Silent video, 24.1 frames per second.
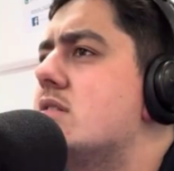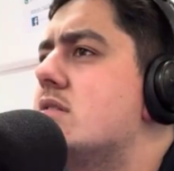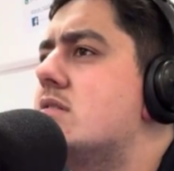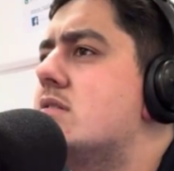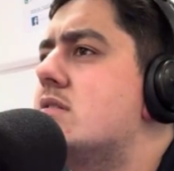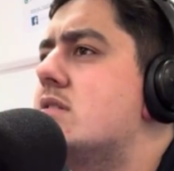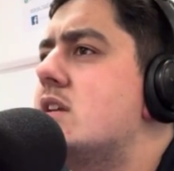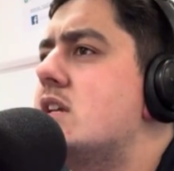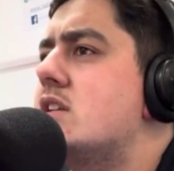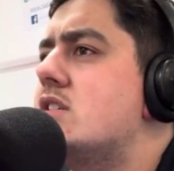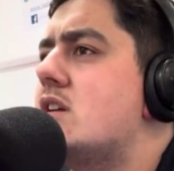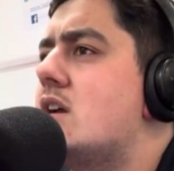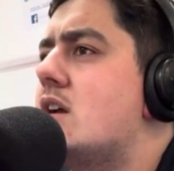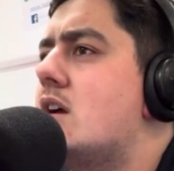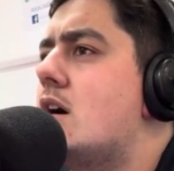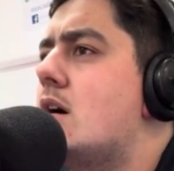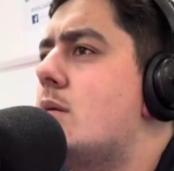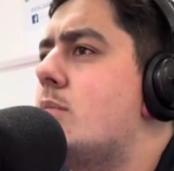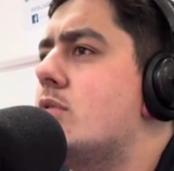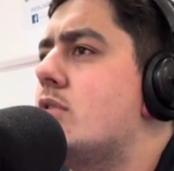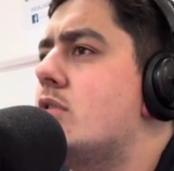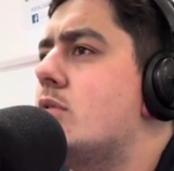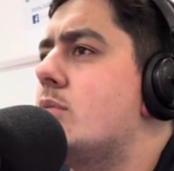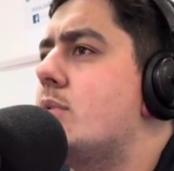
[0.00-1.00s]
that
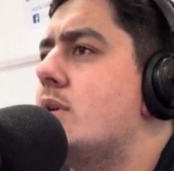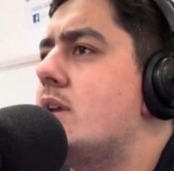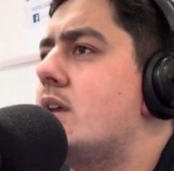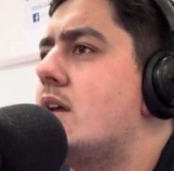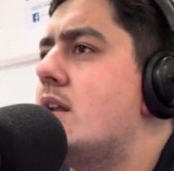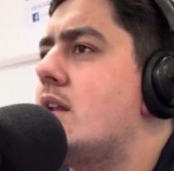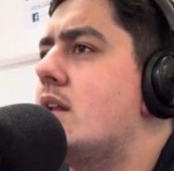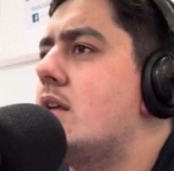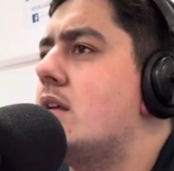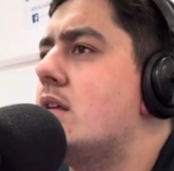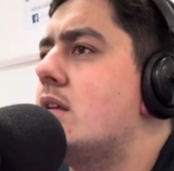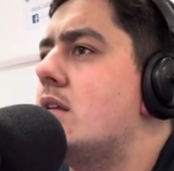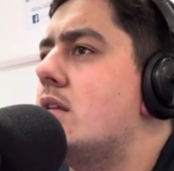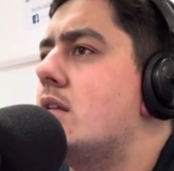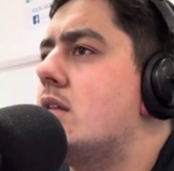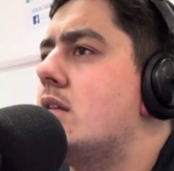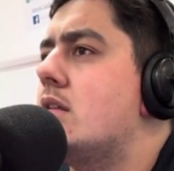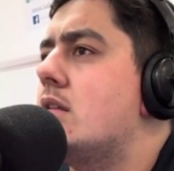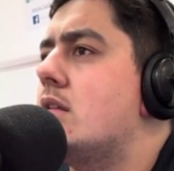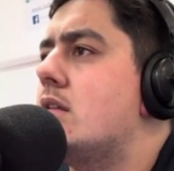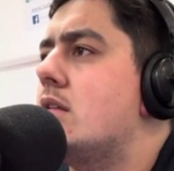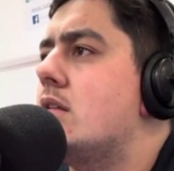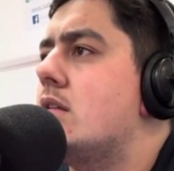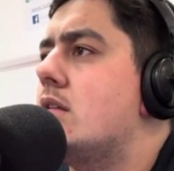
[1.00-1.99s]
DJR could be
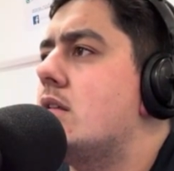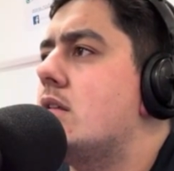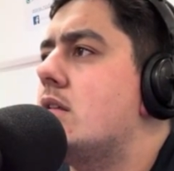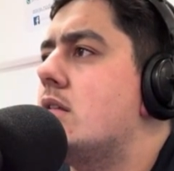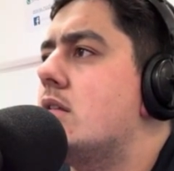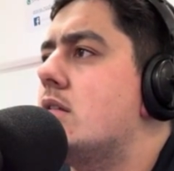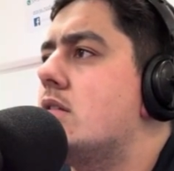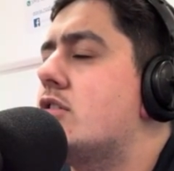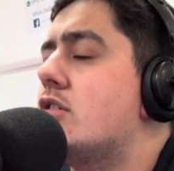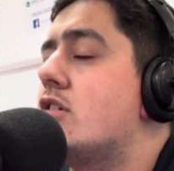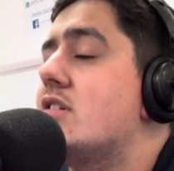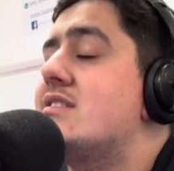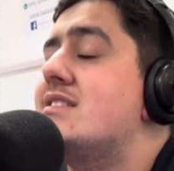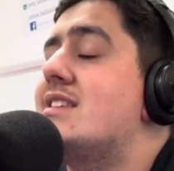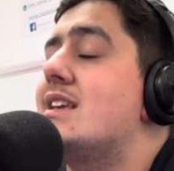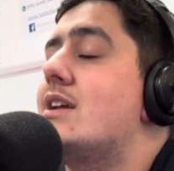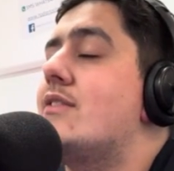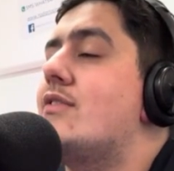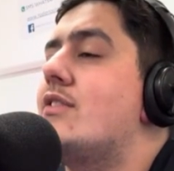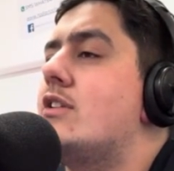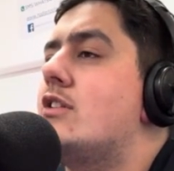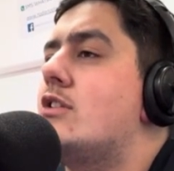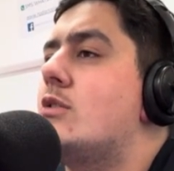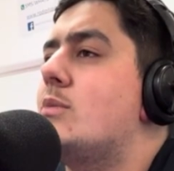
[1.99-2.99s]
getting? Sorry,
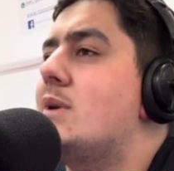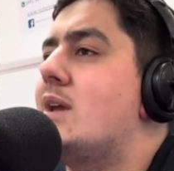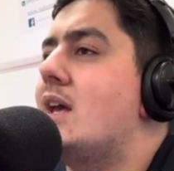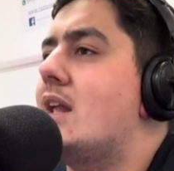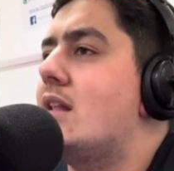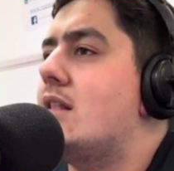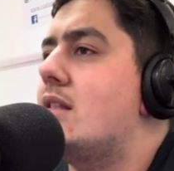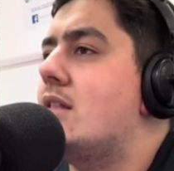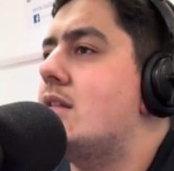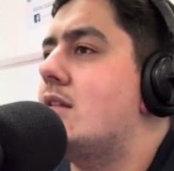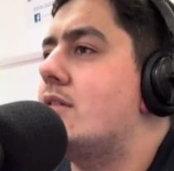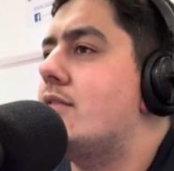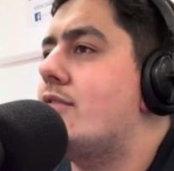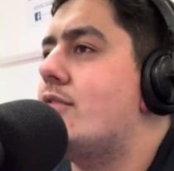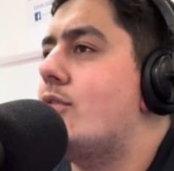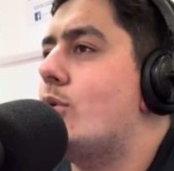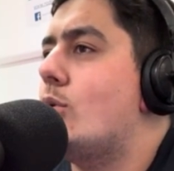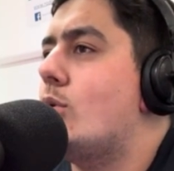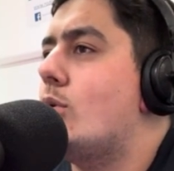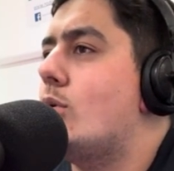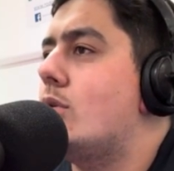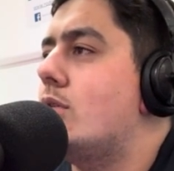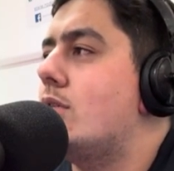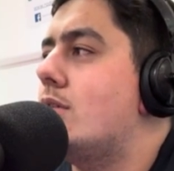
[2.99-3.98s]
Tickford could get in the
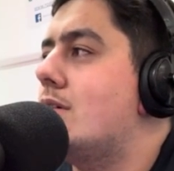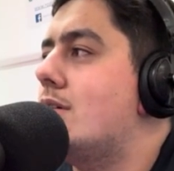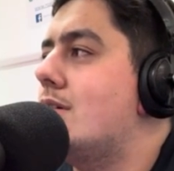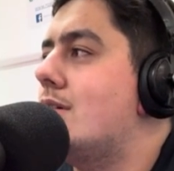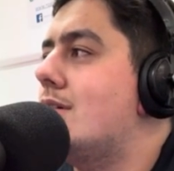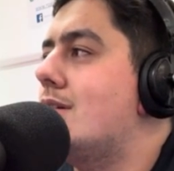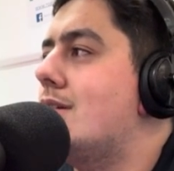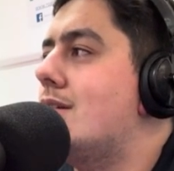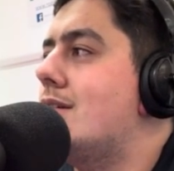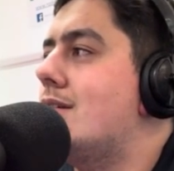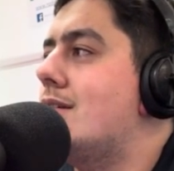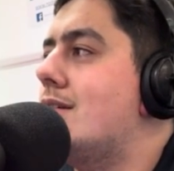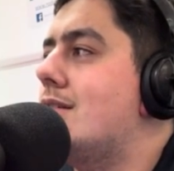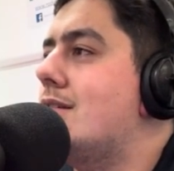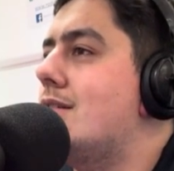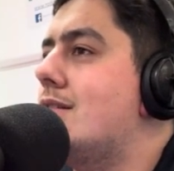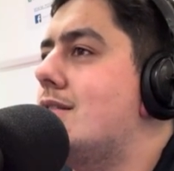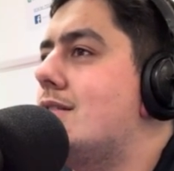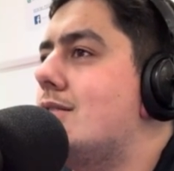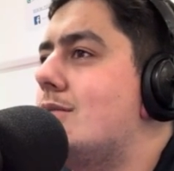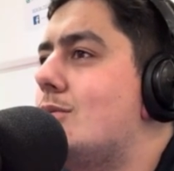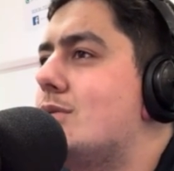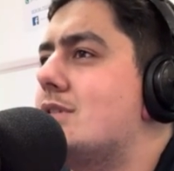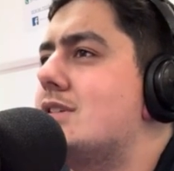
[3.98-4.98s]
Ford.
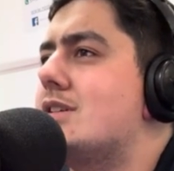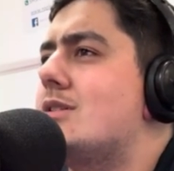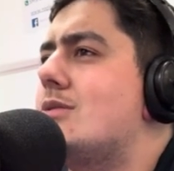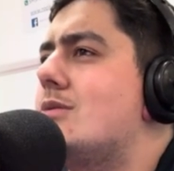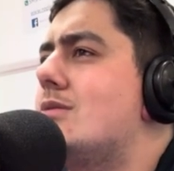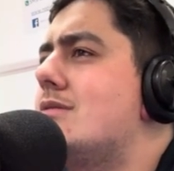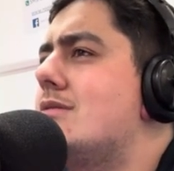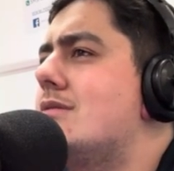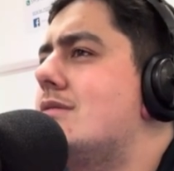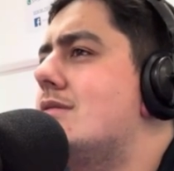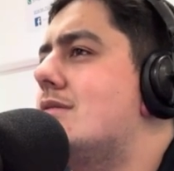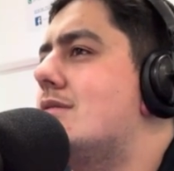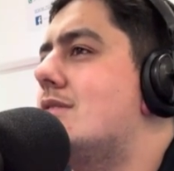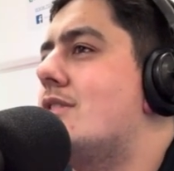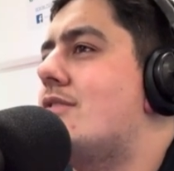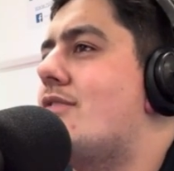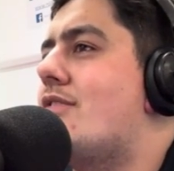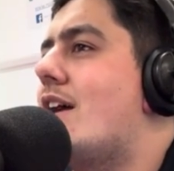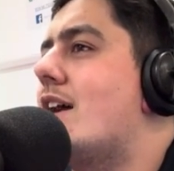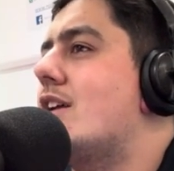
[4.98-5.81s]
What's it called? The factory.